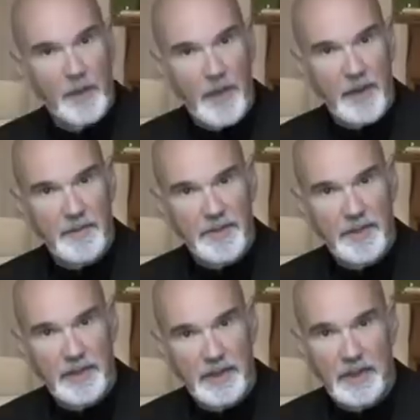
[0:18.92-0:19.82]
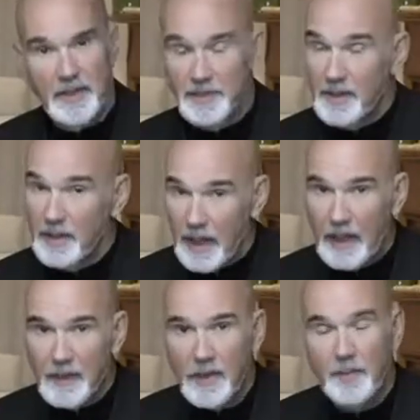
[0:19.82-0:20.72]
a mind machine is
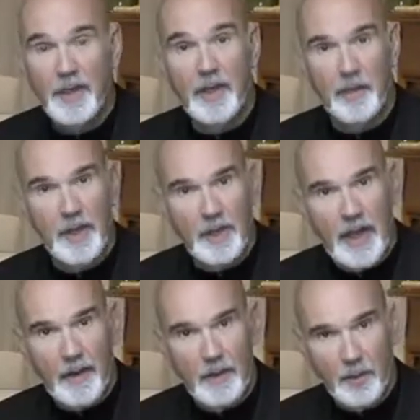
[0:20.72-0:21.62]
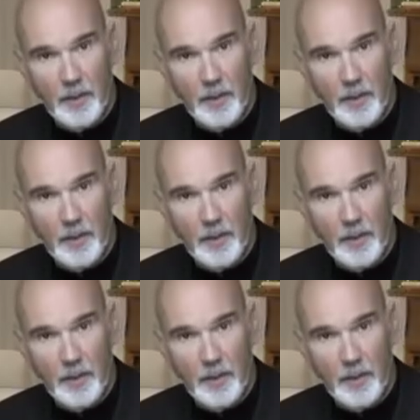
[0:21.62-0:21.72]
and a little bit about how it